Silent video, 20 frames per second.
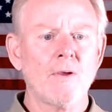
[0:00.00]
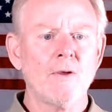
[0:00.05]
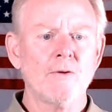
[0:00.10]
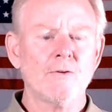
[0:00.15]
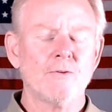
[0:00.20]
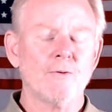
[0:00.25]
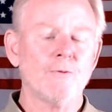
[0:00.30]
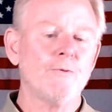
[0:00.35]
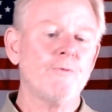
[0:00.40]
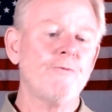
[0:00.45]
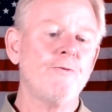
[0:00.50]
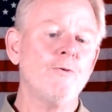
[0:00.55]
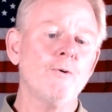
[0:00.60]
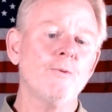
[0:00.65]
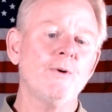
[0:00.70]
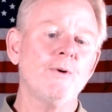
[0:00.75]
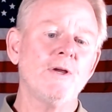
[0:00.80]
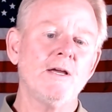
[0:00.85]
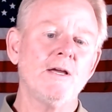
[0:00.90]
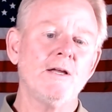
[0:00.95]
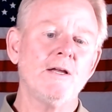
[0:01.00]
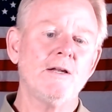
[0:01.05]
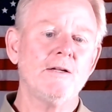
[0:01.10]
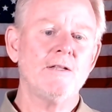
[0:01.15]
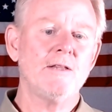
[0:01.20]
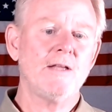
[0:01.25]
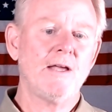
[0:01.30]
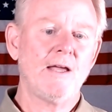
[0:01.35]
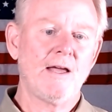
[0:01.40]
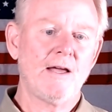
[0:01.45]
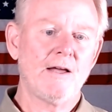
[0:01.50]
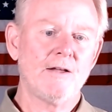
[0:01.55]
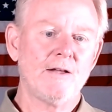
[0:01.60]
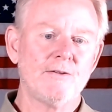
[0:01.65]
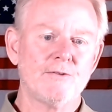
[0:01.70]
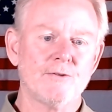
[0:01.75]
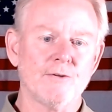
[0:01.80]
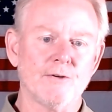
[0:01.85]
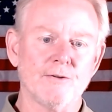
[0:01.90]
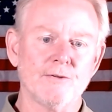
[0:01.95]
So before we get into the
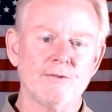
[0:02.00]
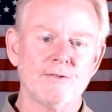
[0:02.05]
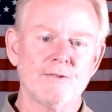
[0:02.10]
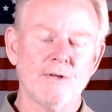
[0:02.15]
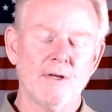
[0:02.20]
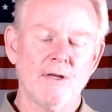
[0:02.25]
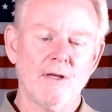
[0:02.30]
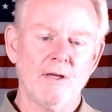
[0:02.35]
answers,